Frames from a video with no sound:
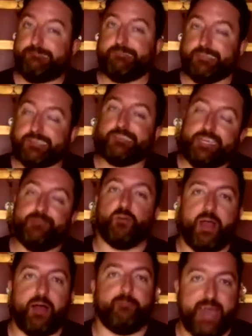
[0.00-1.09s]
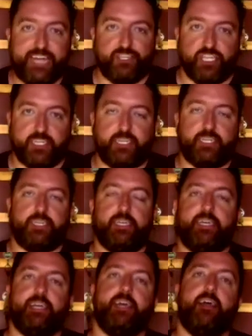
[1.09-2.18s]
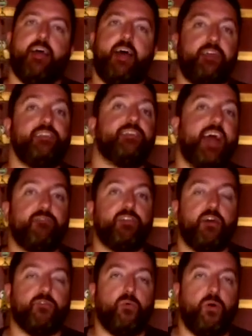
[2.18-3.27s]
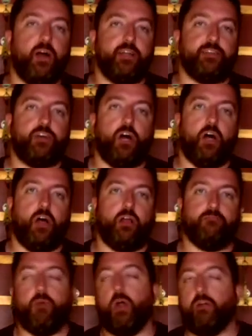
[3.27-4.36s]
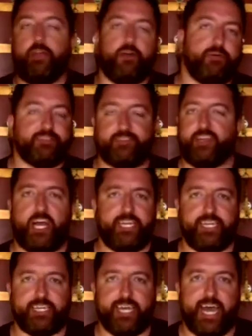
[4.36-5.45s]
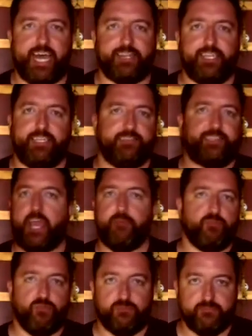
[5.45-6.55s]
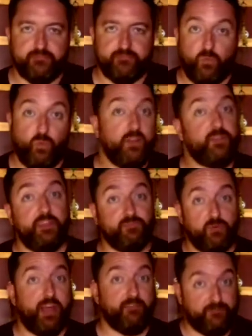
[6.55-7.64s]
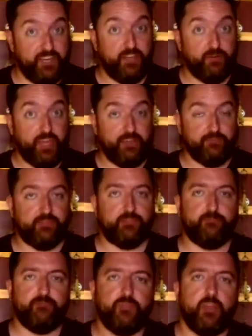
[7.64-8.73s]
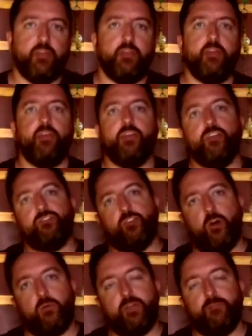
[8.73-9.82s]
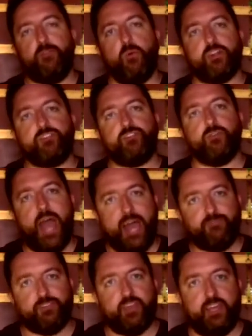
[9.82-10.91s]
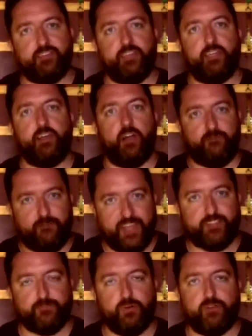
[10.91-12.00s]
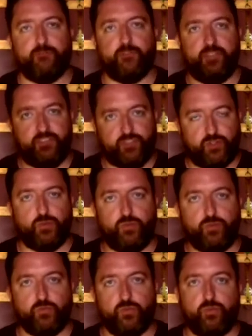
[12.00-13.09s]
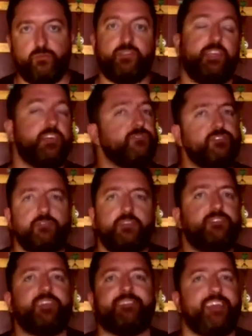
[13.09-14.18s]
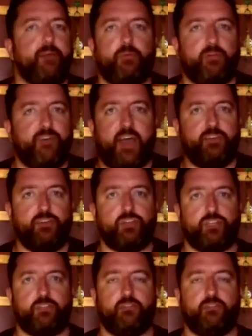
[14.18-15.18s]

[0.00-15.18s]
It's themed around magic. And then you'd have another one called Mario and Sonic at the Escape Room, one themed around video games. So if you wanted to do advertising on Facebook for these 2 new rooms, here's an example of how you could